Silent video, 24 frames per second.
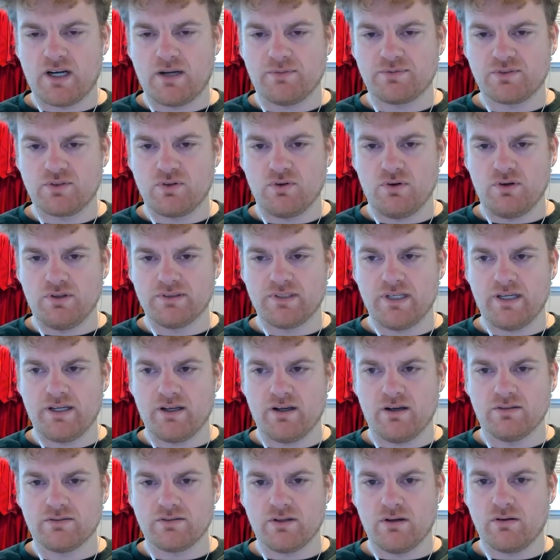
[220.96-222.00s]
schools and
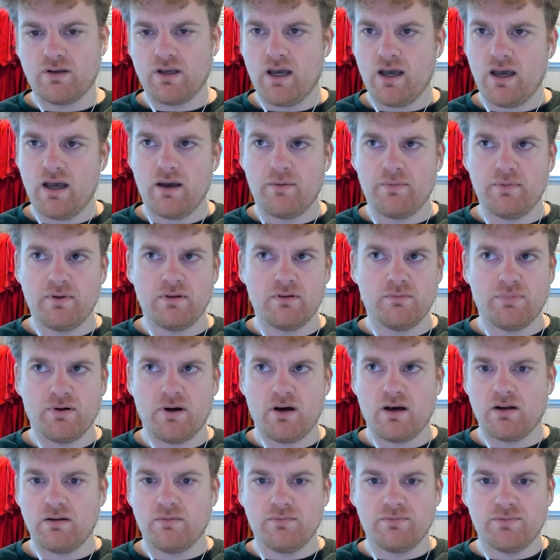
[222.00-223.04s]
goes, okay, I'm in the
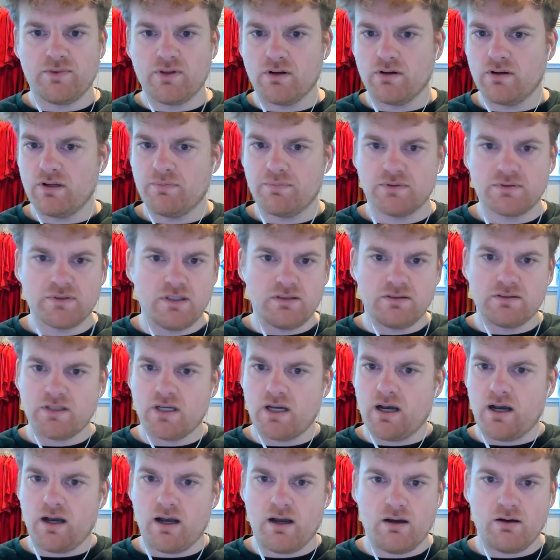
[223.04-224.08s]
bottom
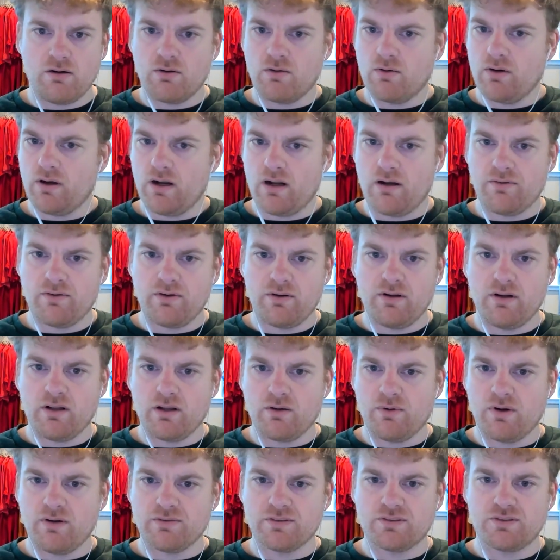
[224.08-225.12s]
30% or whatever,
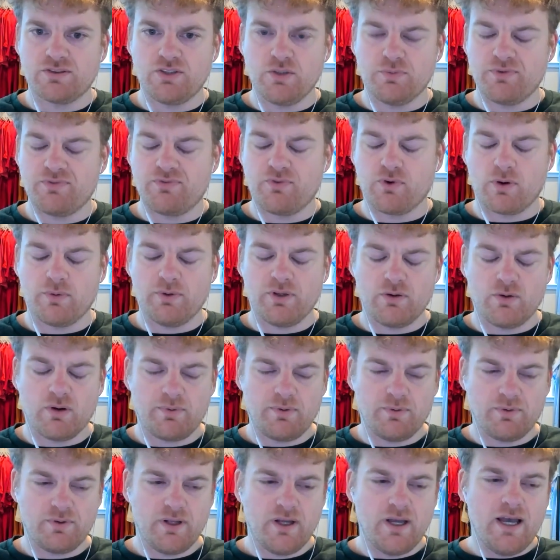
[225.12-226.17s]
like whatever stupid formula you
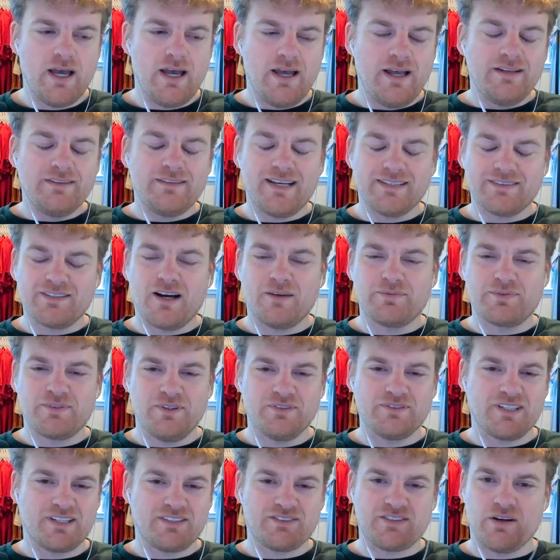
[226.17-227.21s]
want people. Test
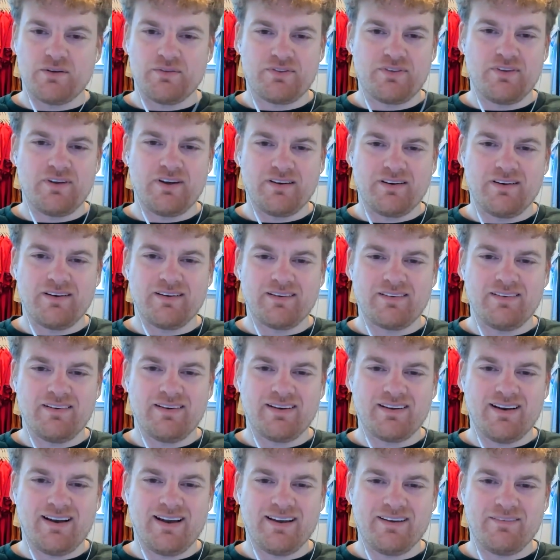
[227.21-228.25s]
optional is like its own thing.
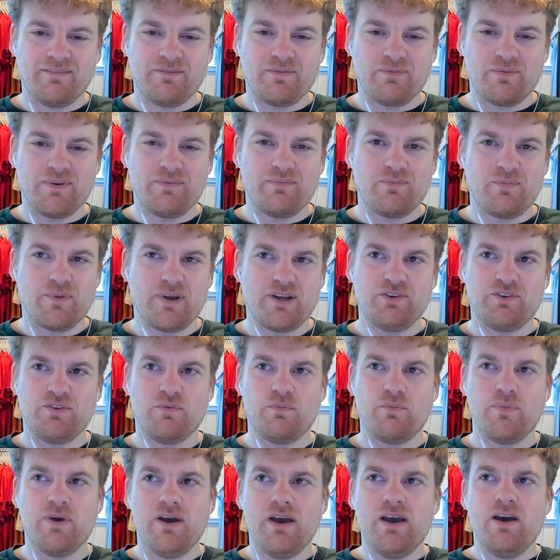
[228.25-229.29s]
We could
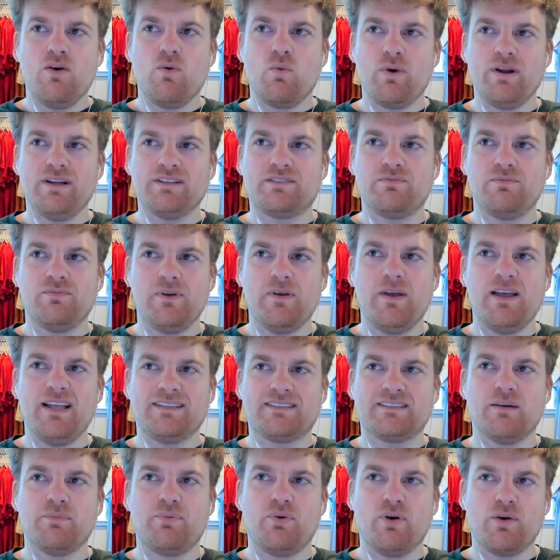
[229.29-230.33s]
do, when it's
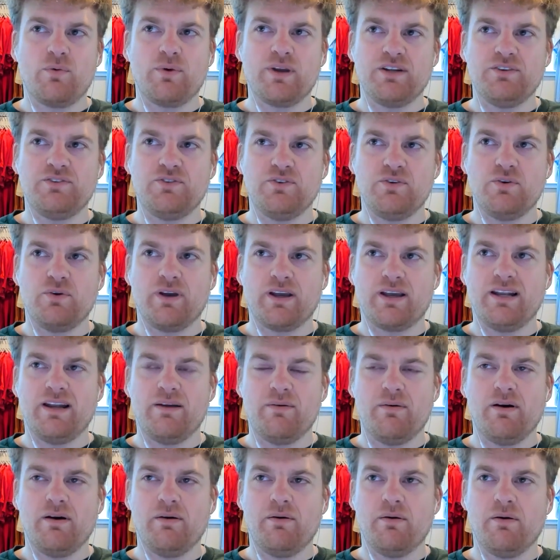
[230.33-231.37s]
at some point we could do like
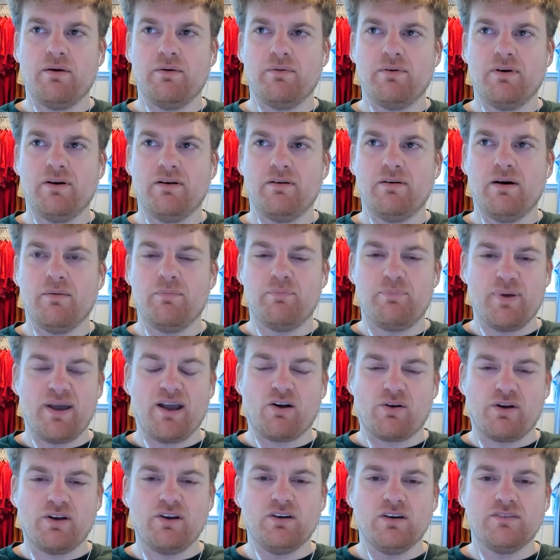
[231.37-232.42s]
a
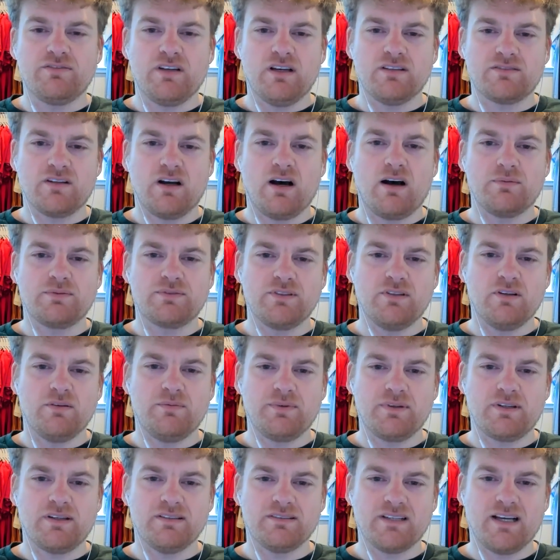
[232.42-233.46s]
burial of test optional,
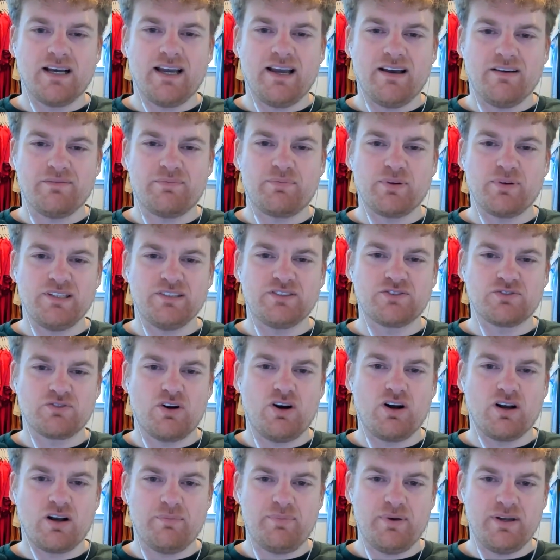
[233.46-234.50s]
because I have pretty
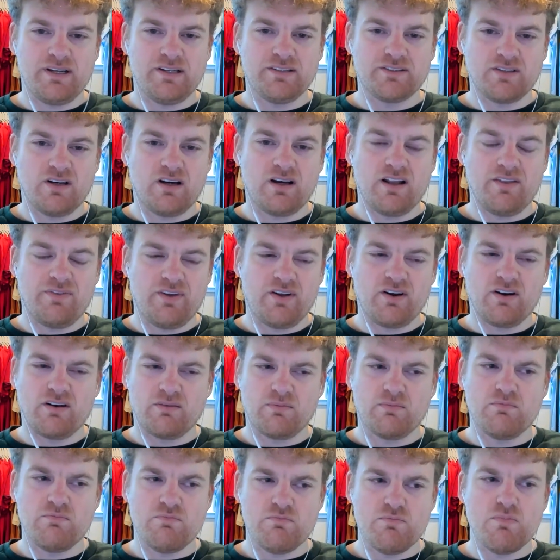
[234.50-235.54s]
strong opinions on it that
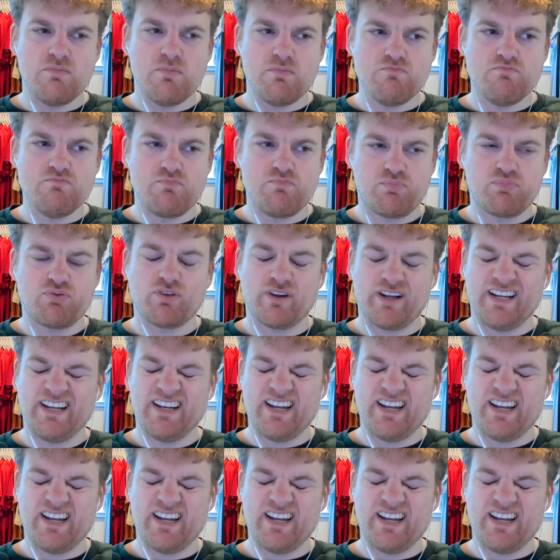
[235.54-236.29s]
are pretty